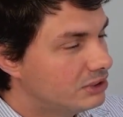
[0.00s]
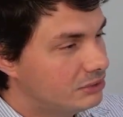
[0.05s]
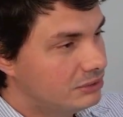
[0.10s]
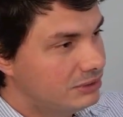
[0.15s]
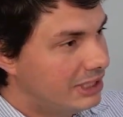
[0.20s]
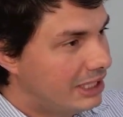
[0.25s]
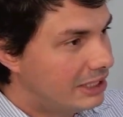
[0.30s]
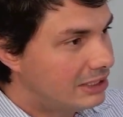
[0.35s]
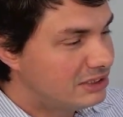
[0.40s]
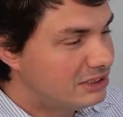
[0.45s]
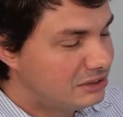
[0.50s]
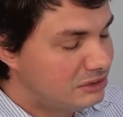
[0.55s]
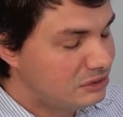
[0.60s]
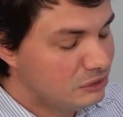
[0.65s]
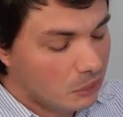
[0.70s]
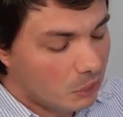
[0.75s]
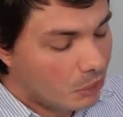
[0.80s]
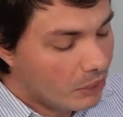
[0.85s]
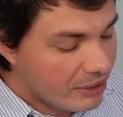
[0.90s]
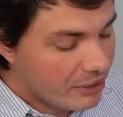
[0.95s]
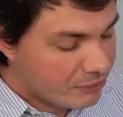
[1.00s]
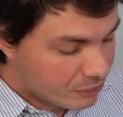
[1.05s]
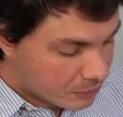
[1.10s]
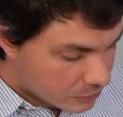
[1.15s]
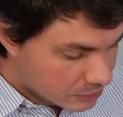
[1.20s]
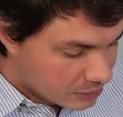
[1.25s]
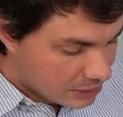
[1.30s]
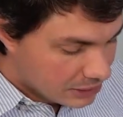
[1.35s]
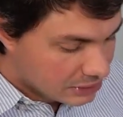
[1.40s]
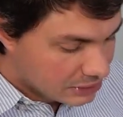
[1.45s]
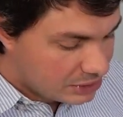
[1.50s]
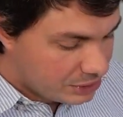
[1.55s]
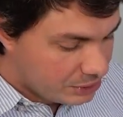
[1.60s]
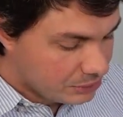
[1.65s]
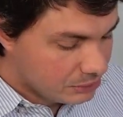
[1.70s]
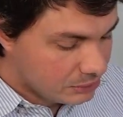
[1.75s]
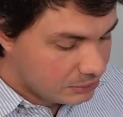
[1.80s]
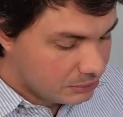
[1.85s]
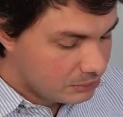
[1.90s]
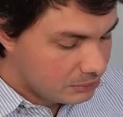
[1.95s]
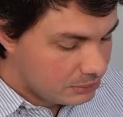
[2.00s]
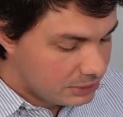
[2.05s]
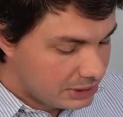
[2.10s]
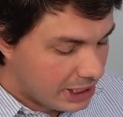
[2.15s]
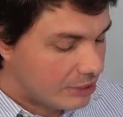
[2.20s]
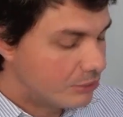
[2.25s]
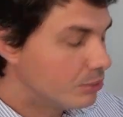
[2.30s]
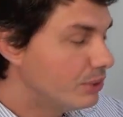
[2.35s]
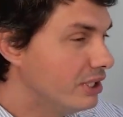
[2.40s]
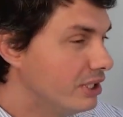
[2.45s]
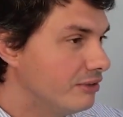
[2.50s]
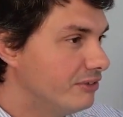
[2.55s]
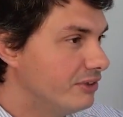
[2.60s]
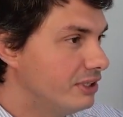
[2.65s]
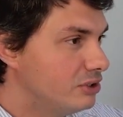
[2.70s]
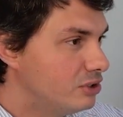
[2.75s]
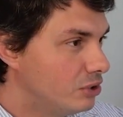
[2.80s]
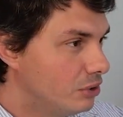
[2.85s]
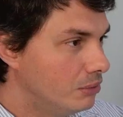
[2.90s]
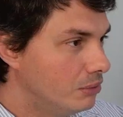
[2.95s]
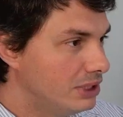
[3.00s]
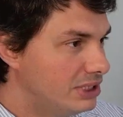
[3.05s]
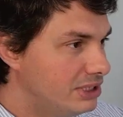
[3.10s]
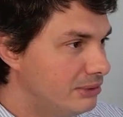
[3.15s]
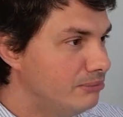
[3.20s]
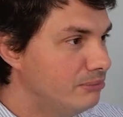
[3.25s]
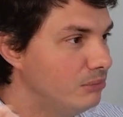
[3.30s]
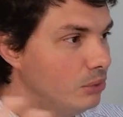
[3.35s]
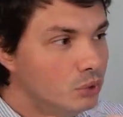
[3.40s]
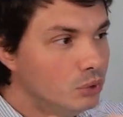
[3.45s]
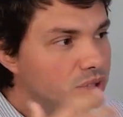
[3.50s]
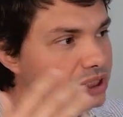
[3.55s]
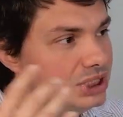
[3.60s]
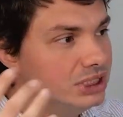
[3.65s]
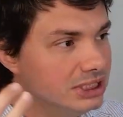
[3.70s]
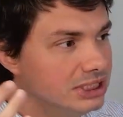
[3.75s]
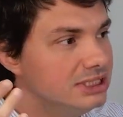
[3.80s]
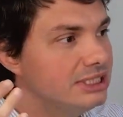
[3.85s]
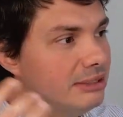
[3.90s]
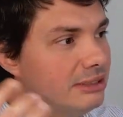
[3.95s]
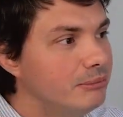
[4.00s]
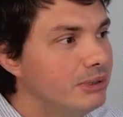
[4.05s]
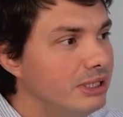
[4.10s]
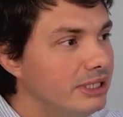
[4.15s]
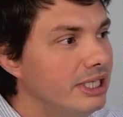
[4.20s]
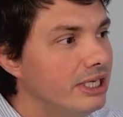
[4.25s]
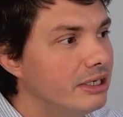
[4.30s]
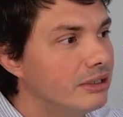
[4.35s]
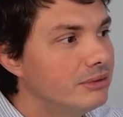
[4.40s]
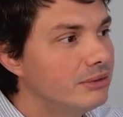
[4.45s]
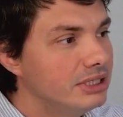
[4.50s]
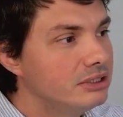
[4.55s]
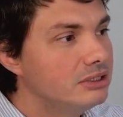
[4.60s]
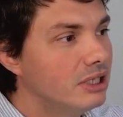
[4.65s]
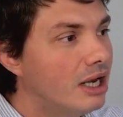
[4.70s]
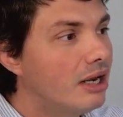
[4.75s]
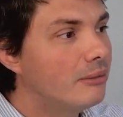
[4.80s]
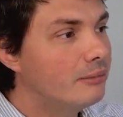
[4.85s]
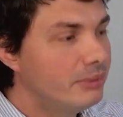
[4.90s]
There's no way for us to get rid of it. So it's a multidisciplinary topic.